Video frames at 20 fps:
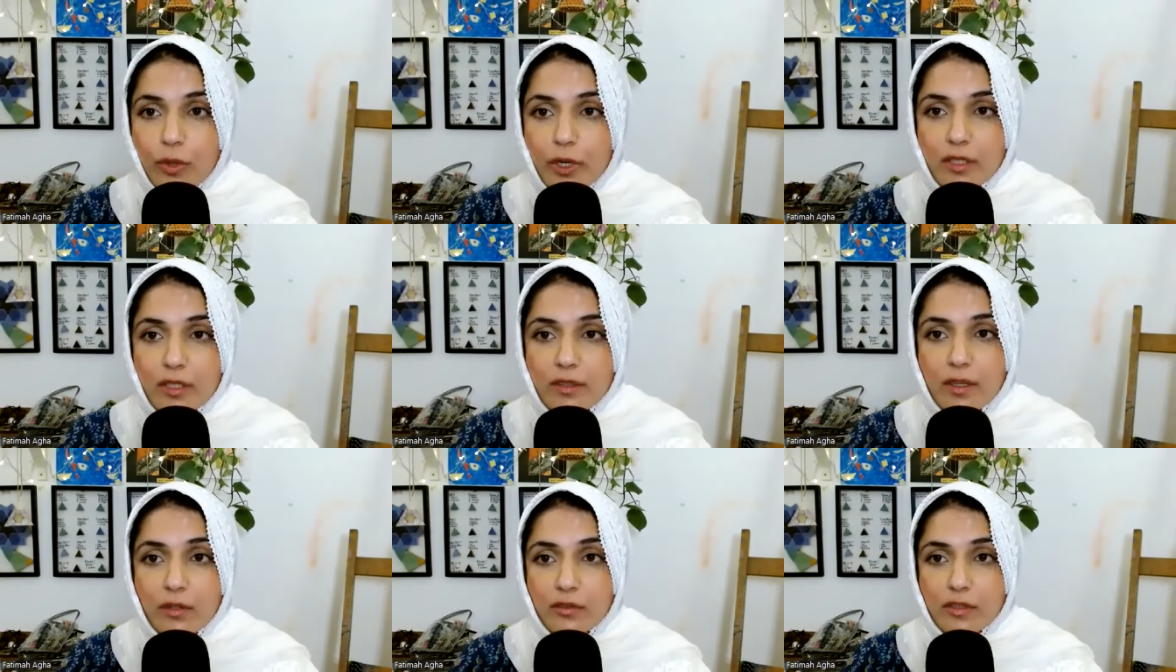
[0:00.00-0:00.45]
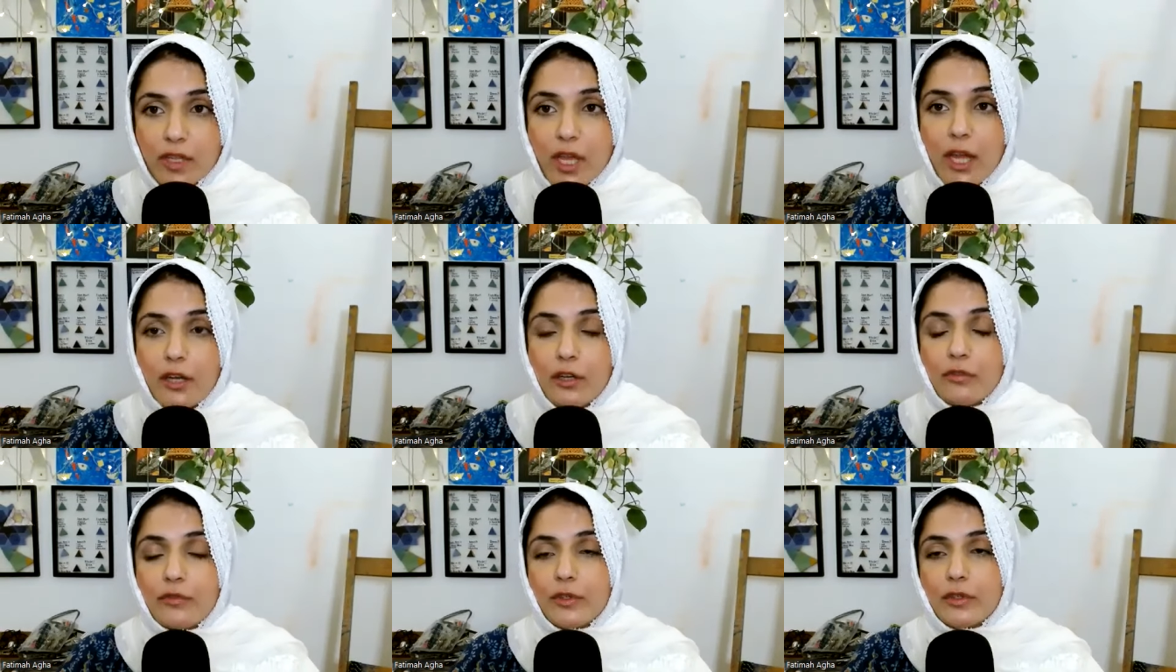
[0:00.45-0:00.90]
What is
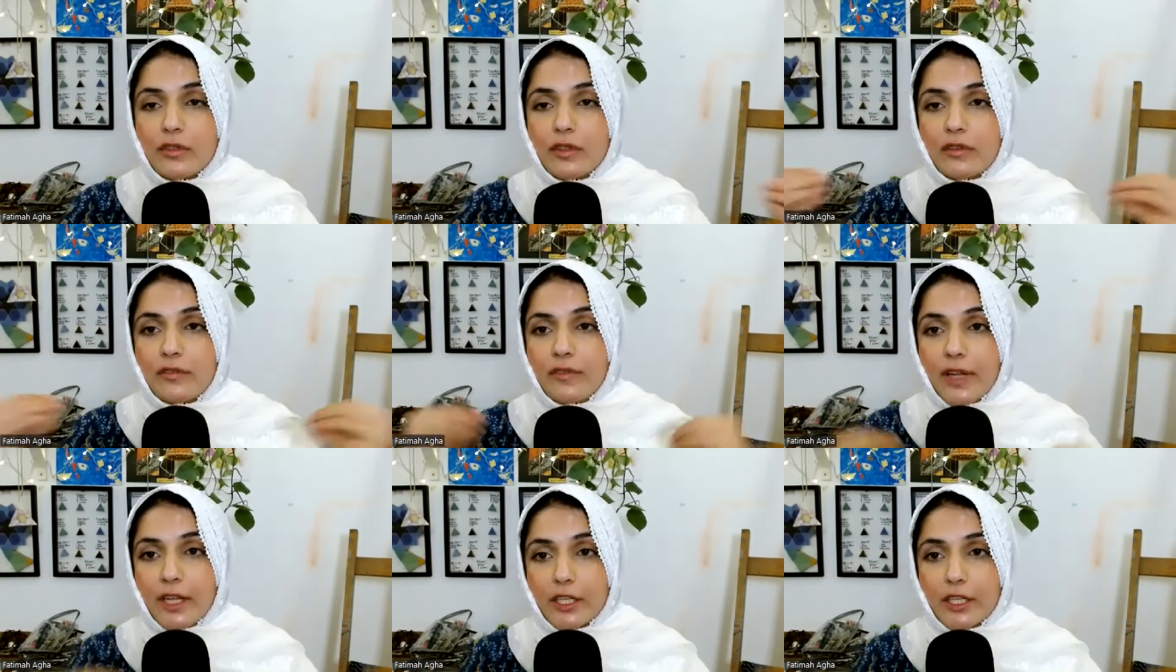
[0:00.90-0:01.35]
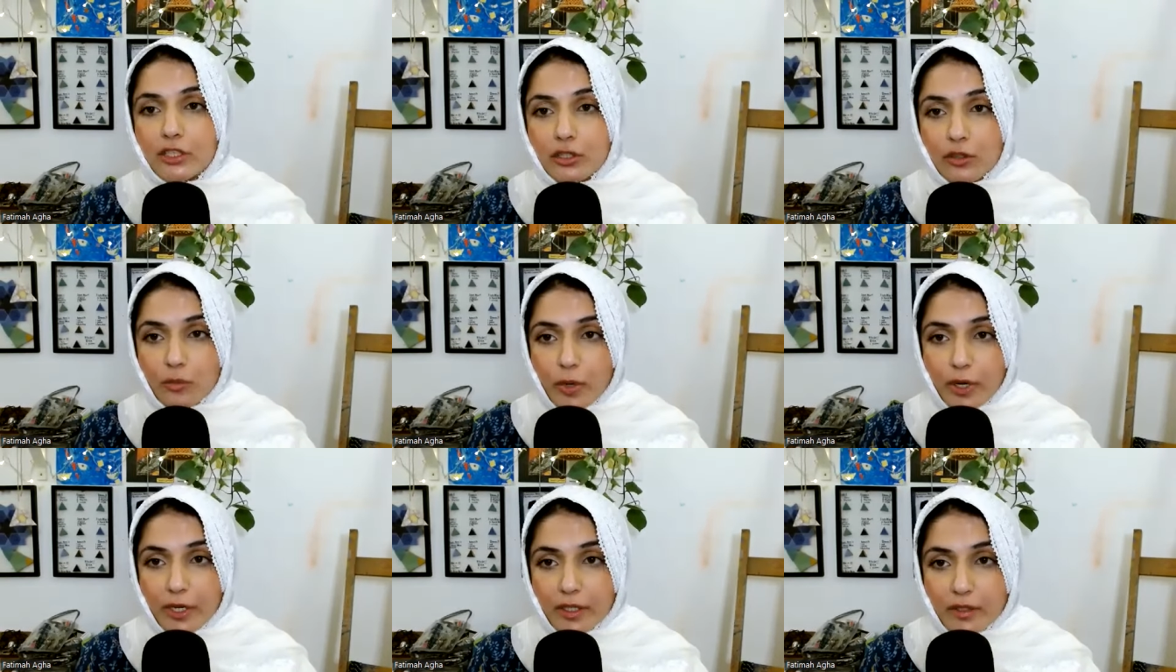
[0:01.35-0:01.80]
outside of you is a reflection
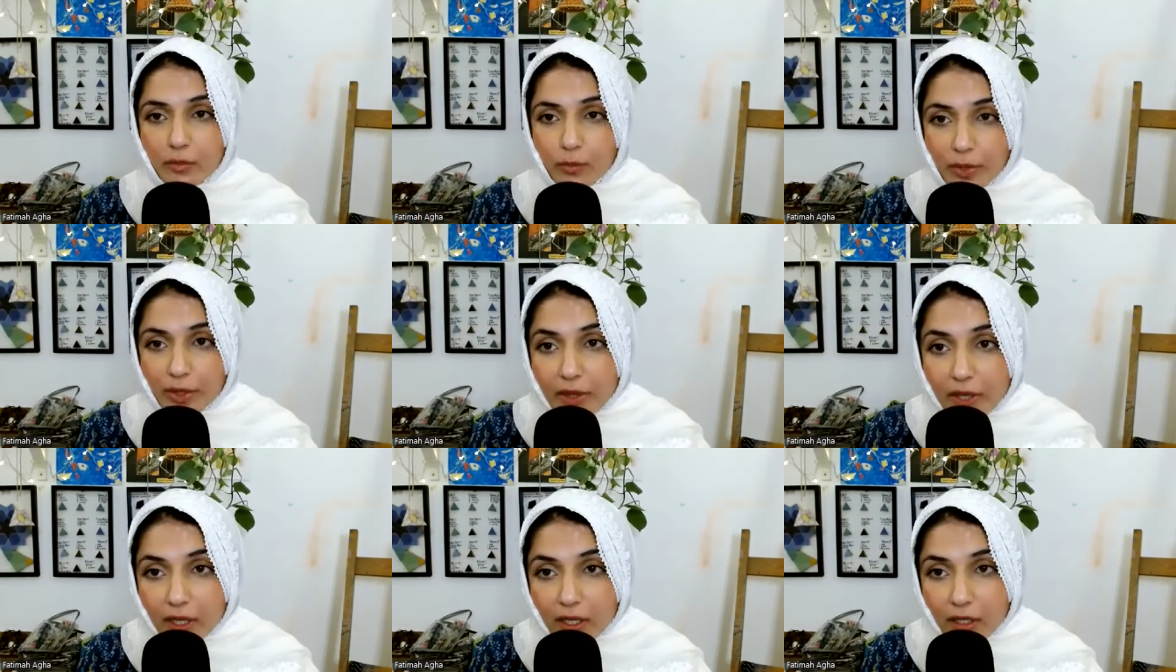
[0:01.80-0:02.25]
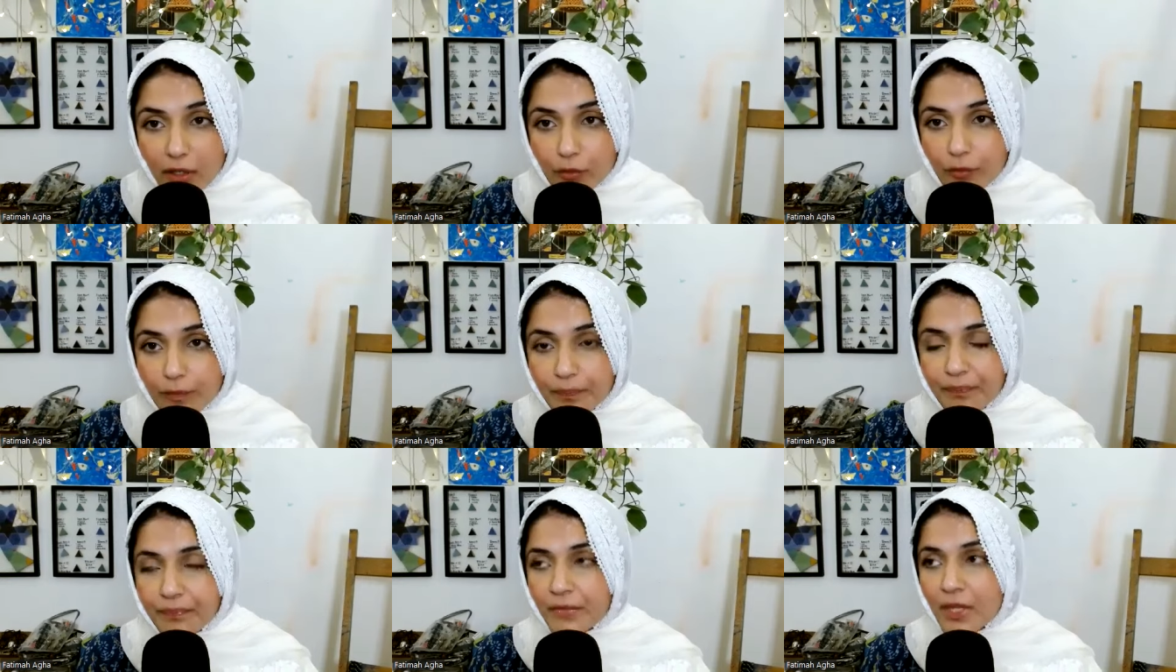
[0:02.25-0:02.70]
of what is within
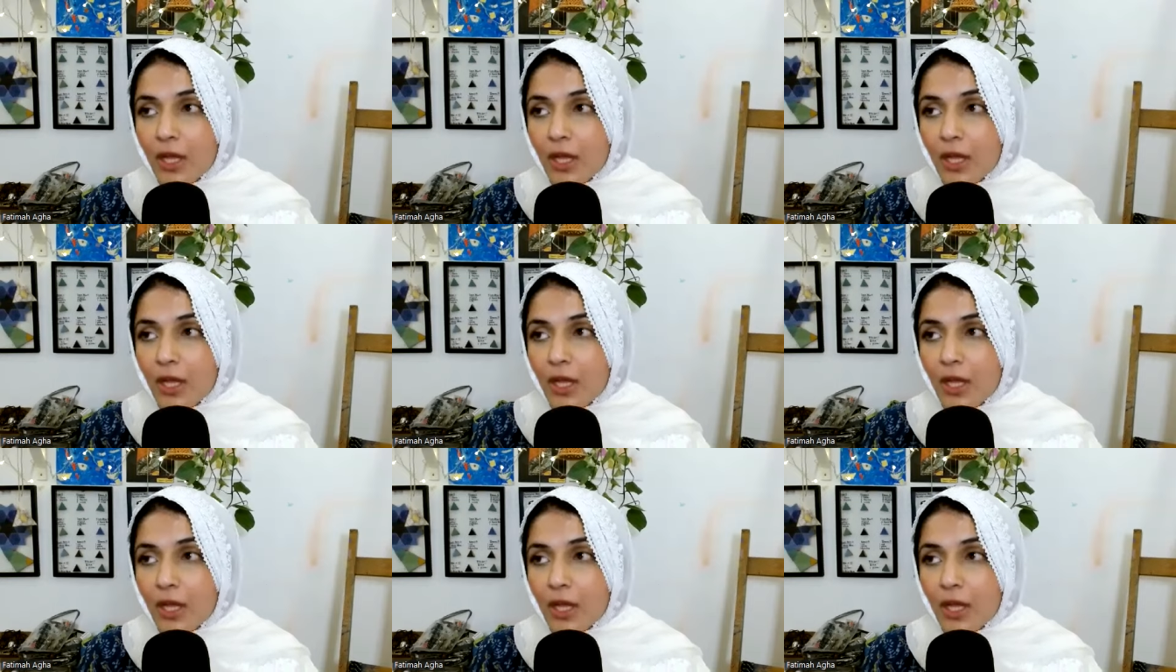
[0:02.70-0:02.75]
you.